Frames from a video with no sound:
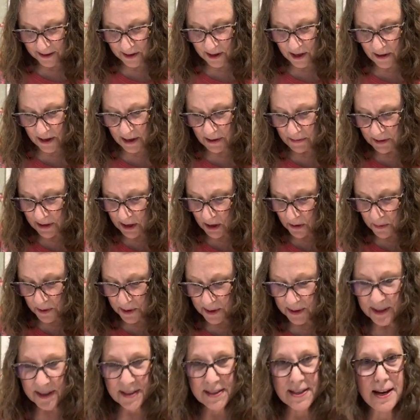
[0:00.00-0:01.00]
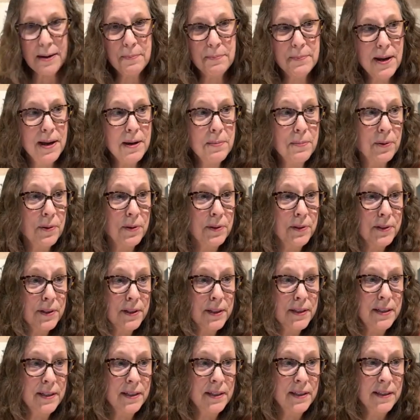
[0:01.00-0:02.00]
you know, even though we're in the same
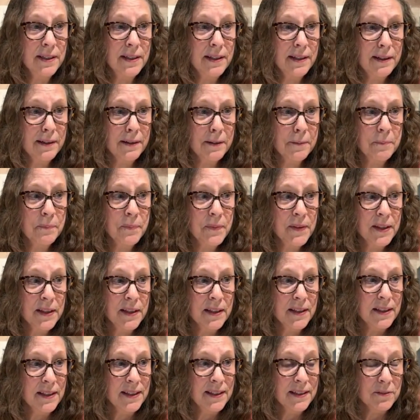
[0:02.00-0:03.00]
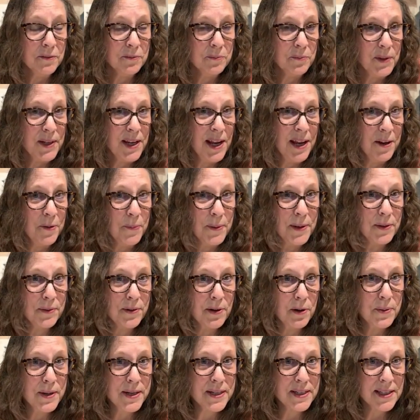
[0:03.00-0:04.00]
neighborhood, we don't
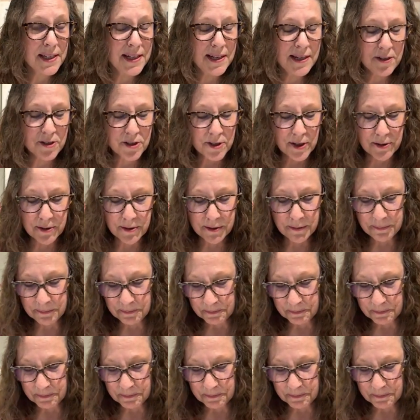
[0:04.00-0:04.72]
always see each other.